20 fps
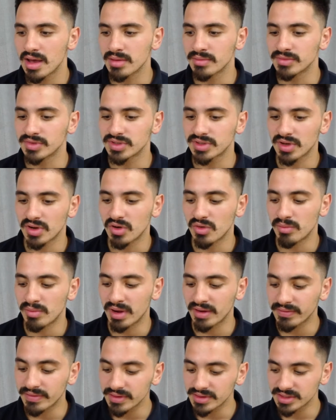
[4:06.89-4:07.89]
So my
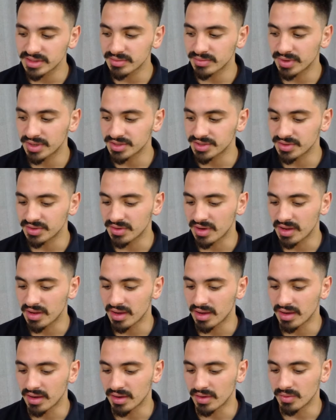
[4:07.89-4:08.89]
first impression
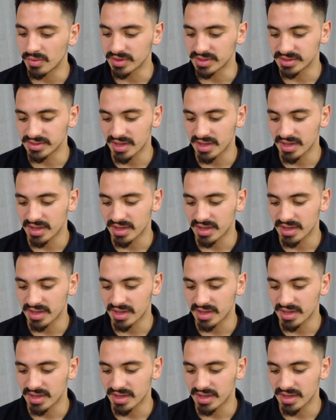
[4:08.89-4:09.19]
was